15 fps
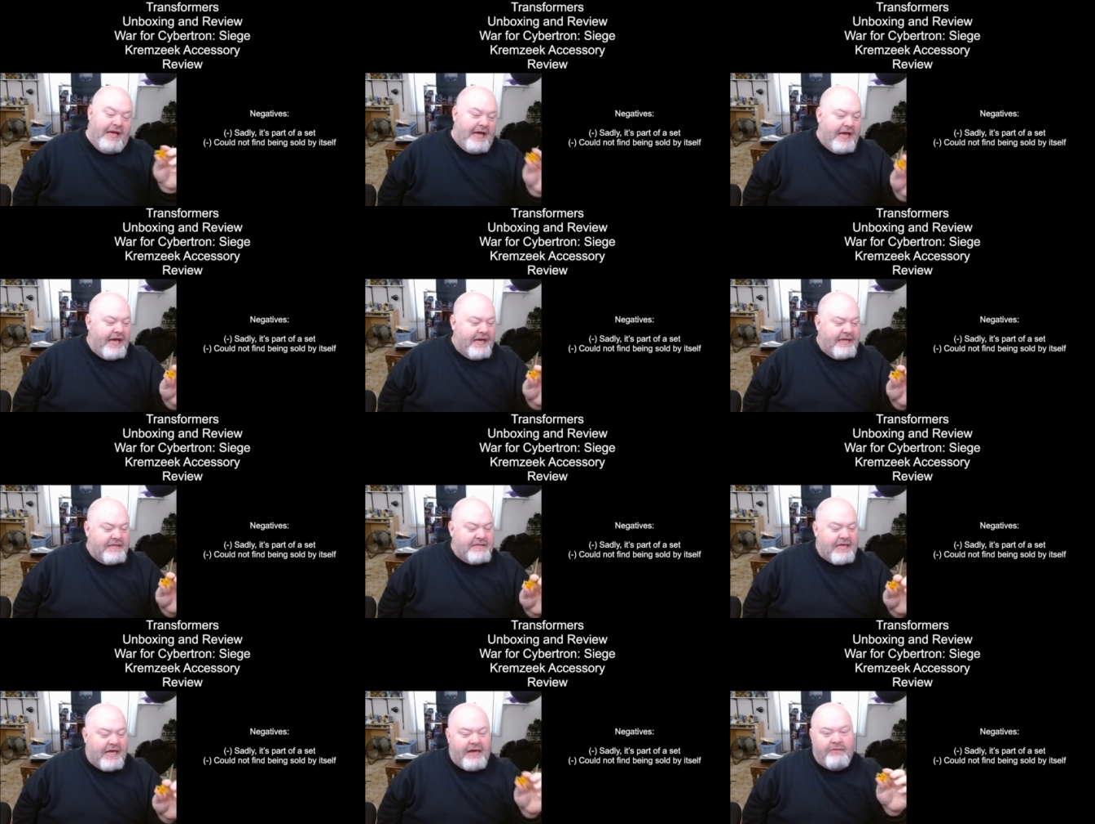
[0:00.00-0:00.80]

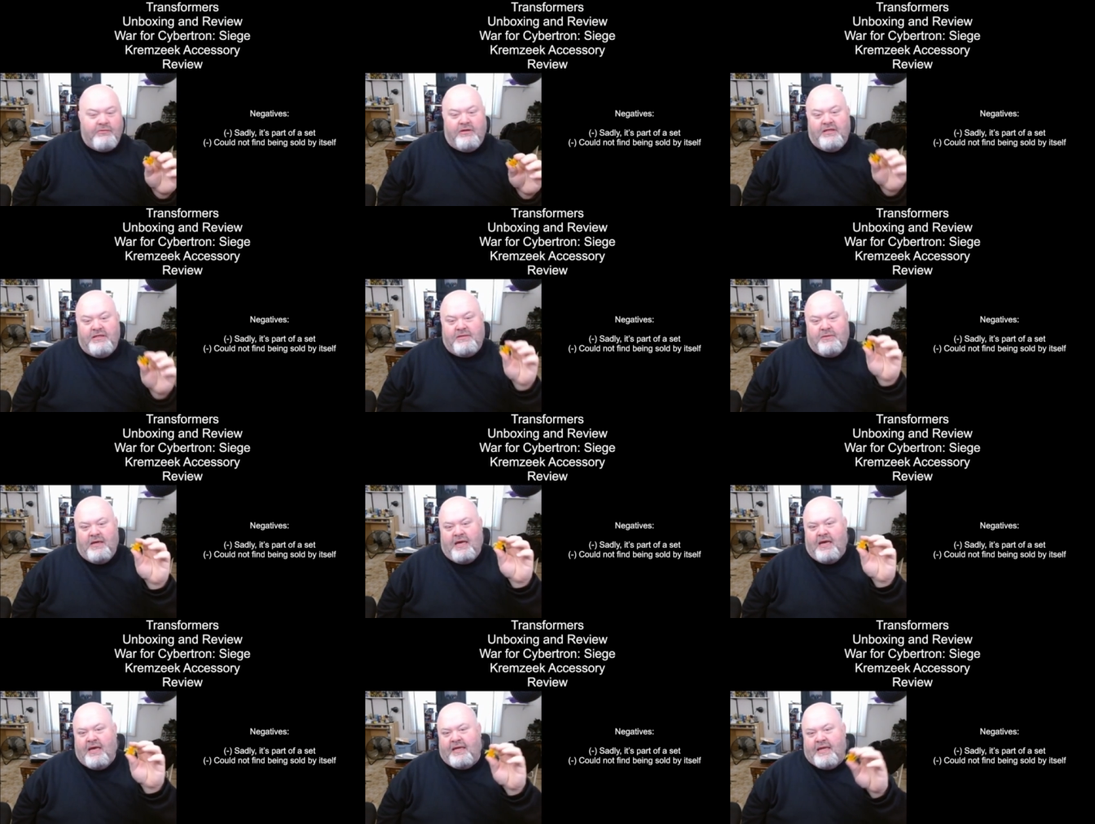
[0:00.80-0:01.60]
As I was
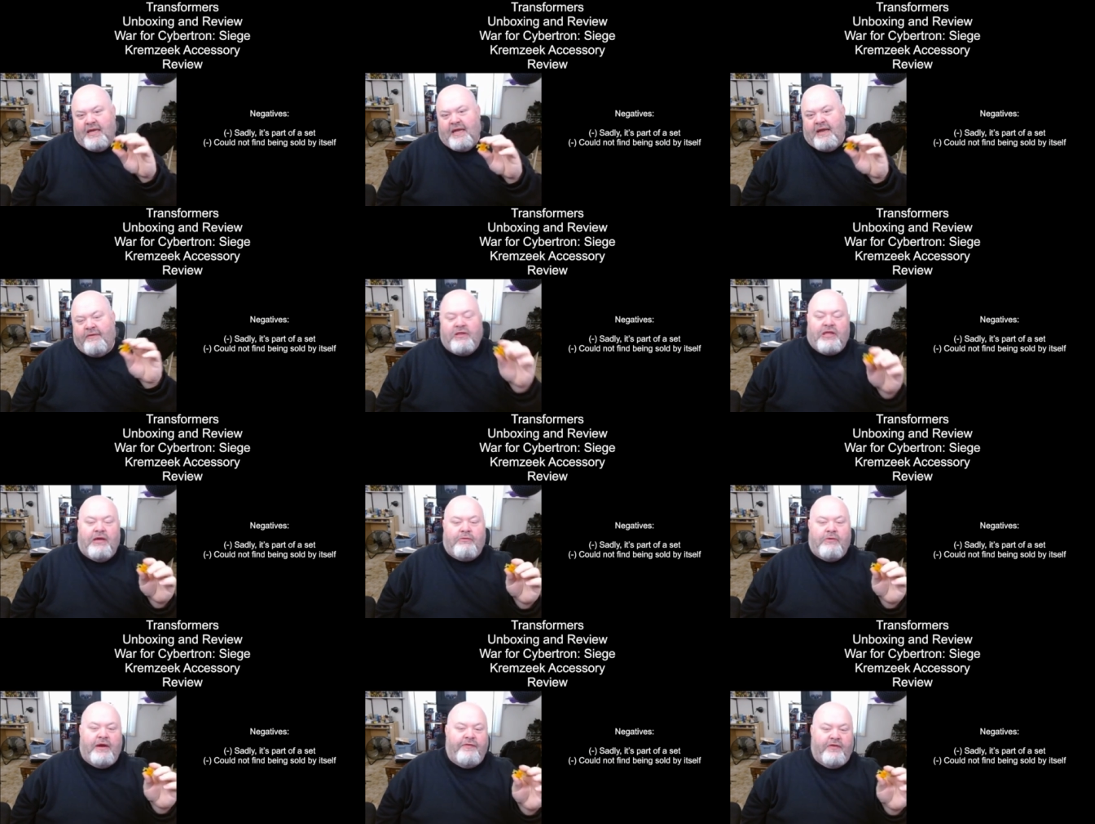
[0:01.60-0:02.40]
uh, getting everything
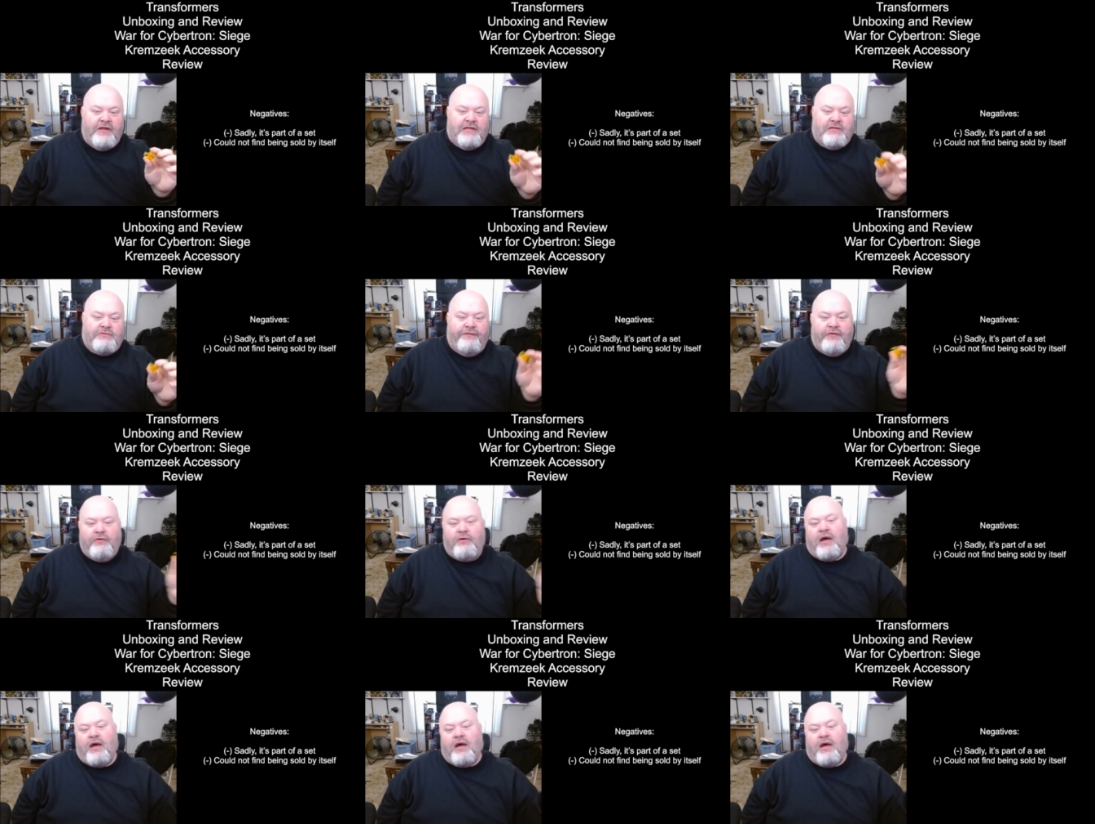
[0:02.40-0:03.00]
ready for this review,